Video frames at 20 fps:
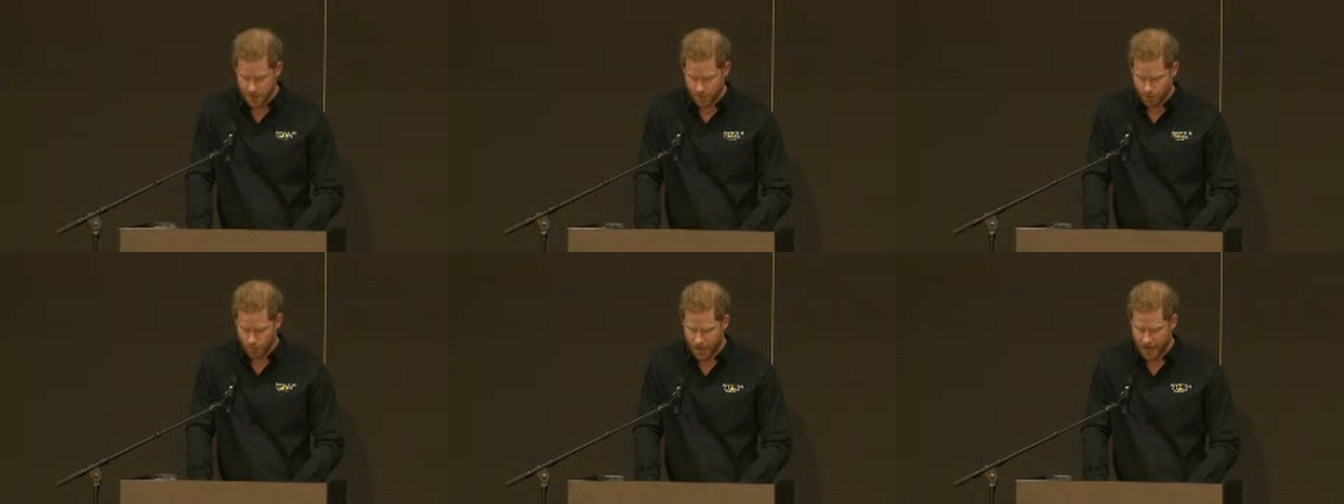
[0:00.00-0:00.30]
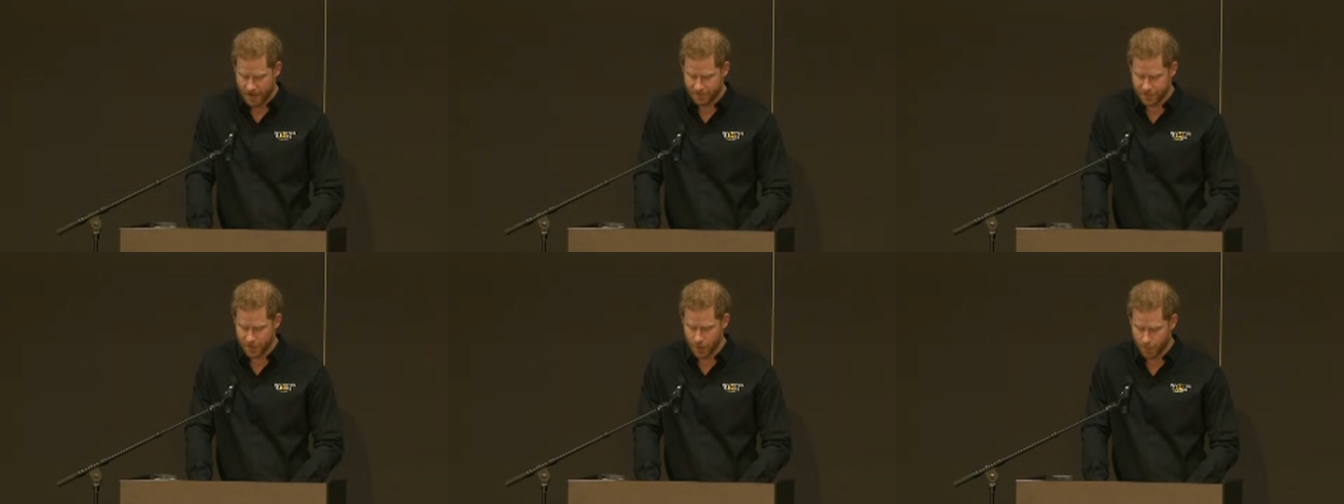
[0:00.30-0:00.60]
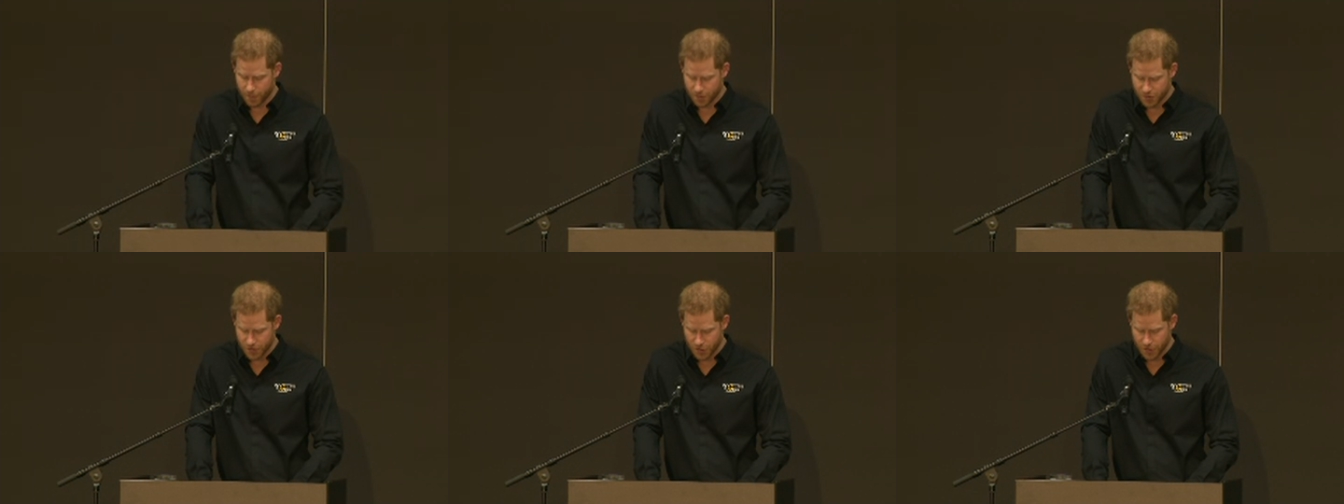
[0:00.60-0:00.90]
will have the
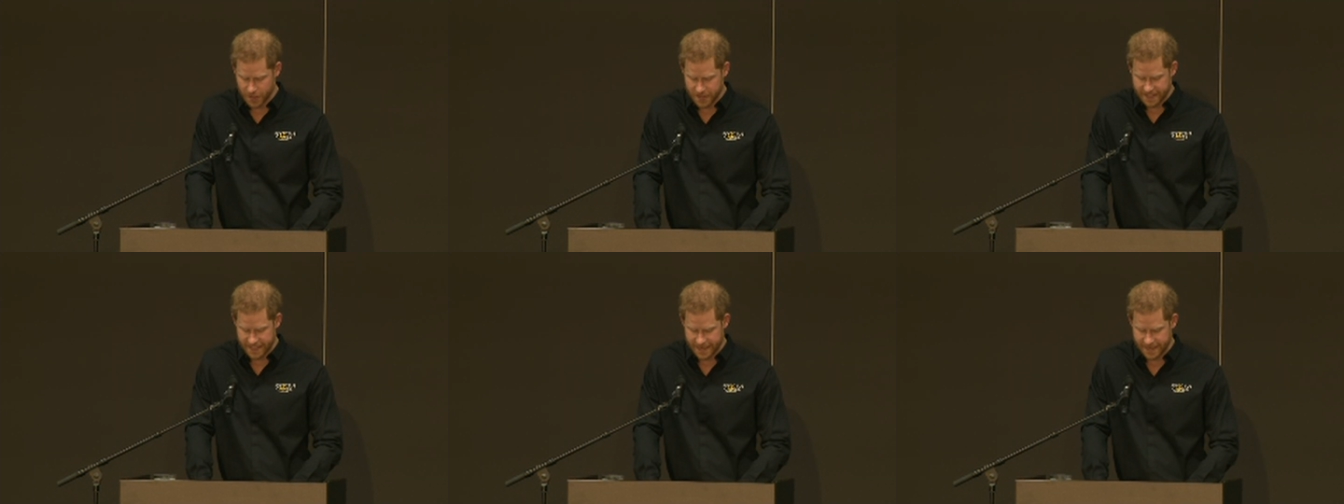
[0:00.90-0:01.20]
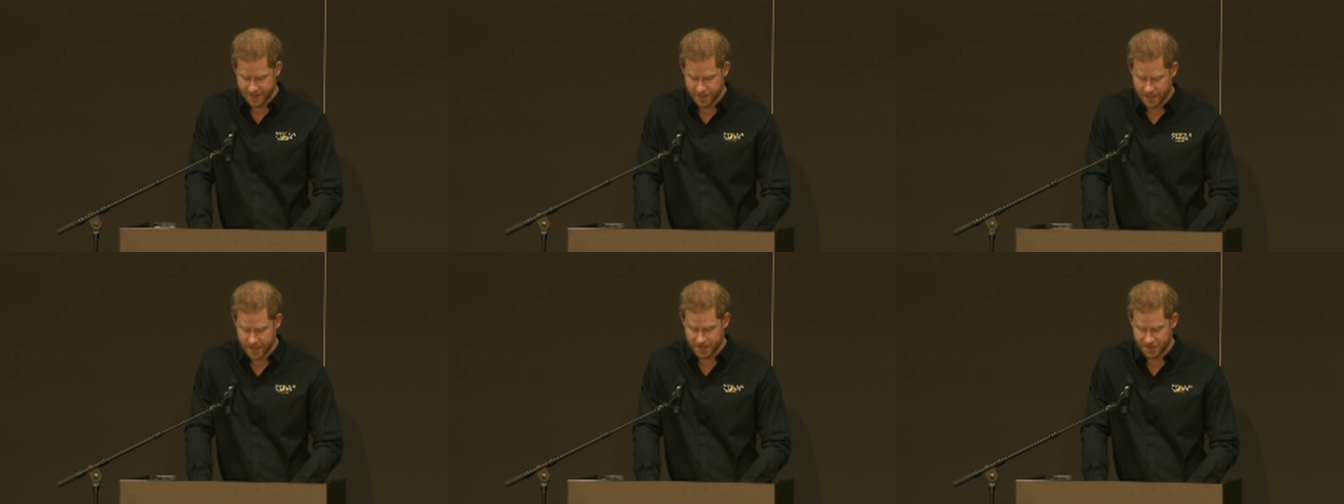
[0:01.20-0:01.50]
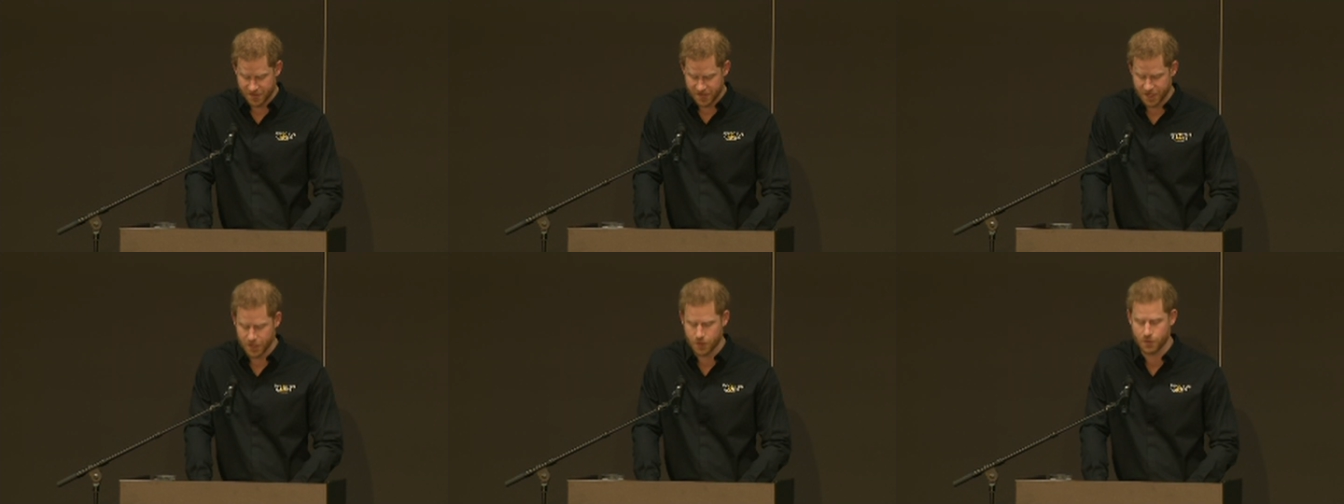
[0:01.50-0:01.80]
opportunity to
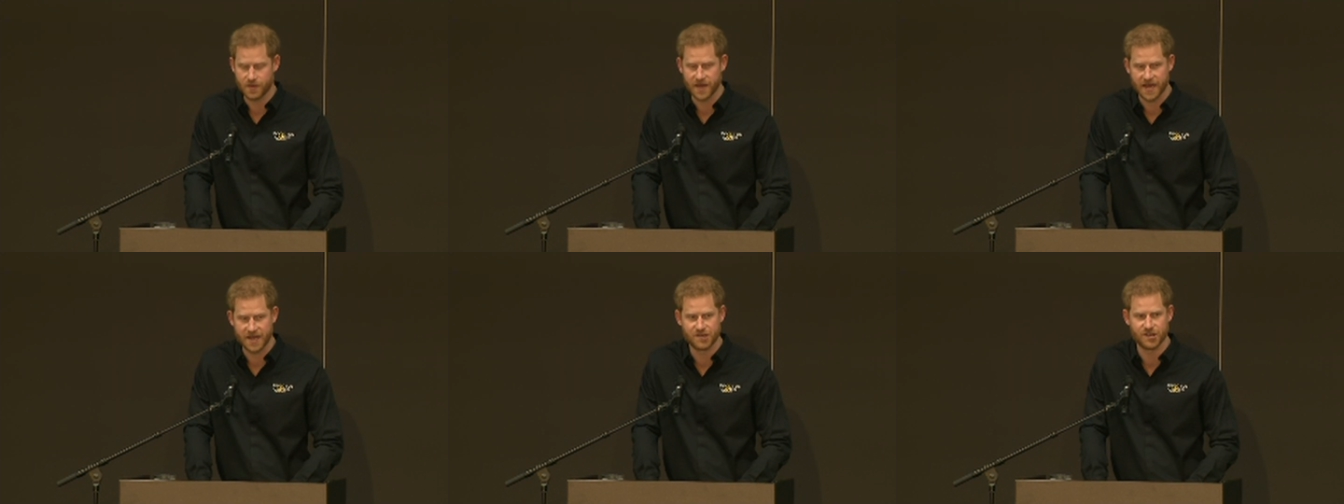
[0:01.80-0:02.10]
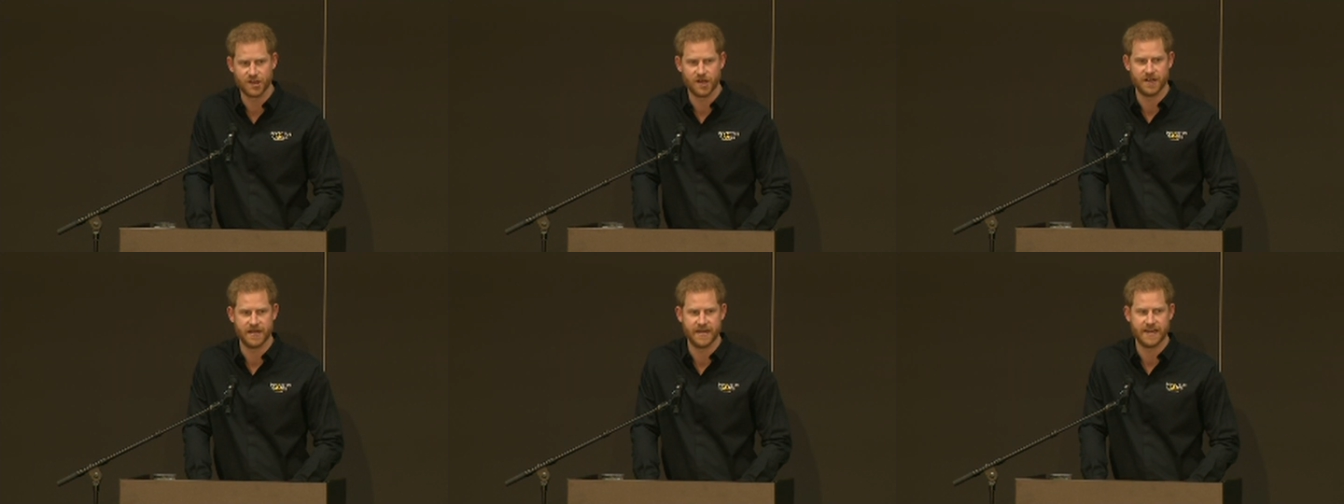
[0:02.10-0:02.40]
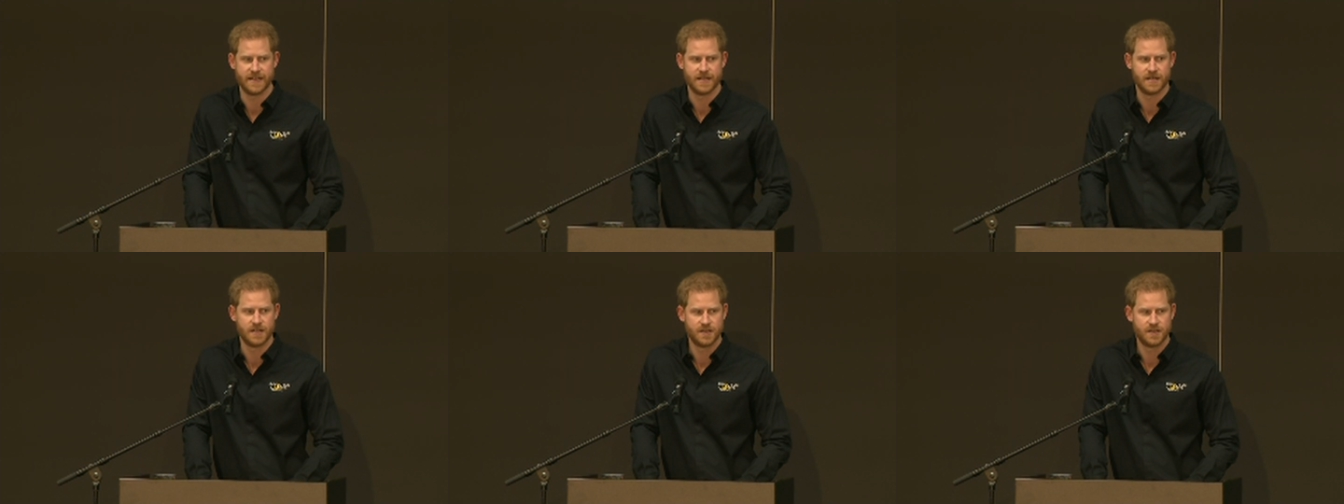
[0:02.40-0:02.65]
continue their journey